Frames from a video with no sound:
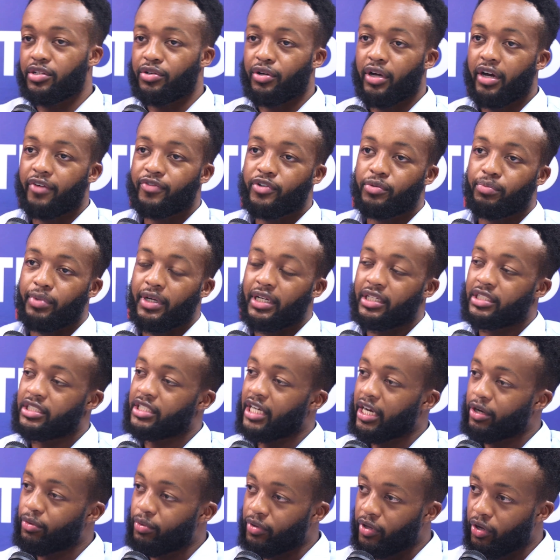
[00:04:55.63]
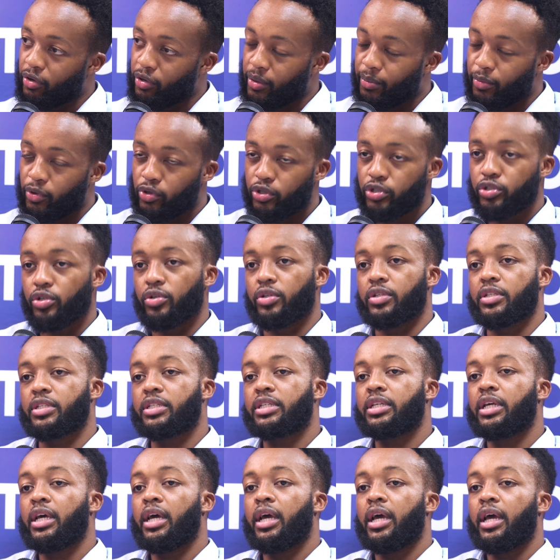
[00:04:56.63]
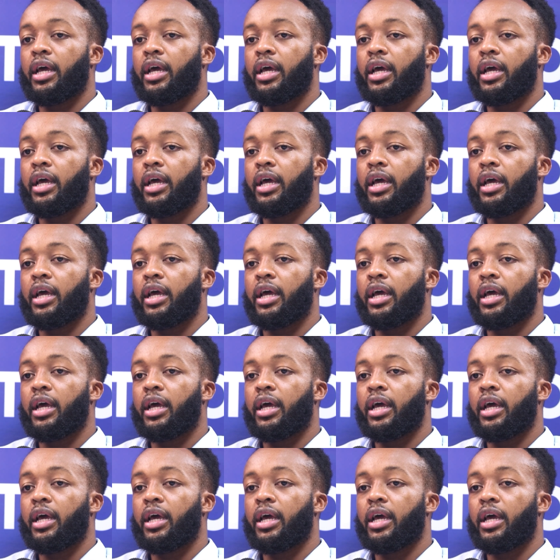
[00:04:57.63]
You have to be in check with your emotions.